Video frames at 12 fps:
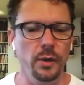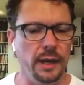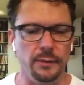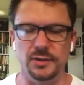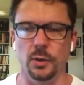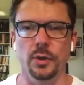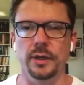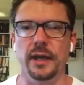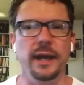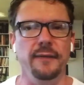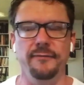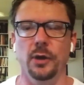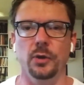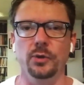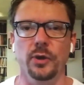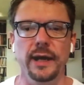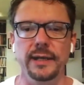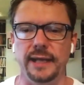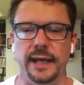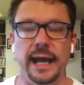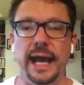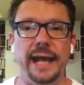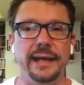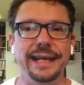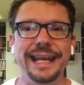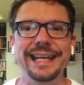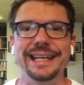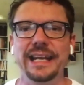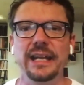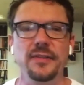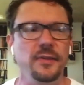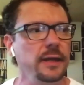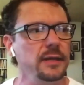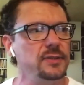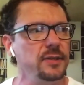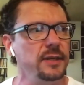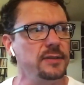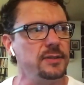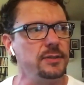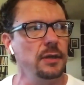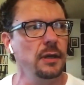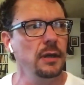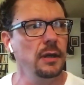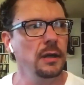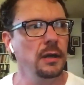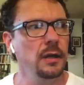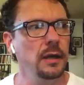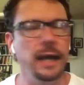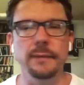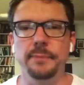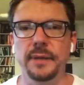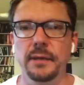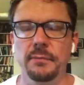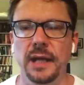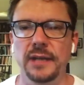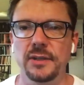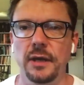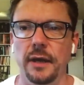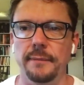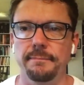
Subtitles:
I was on today. I felt great. And I hadn't eaten anything since 8 p.m. last night.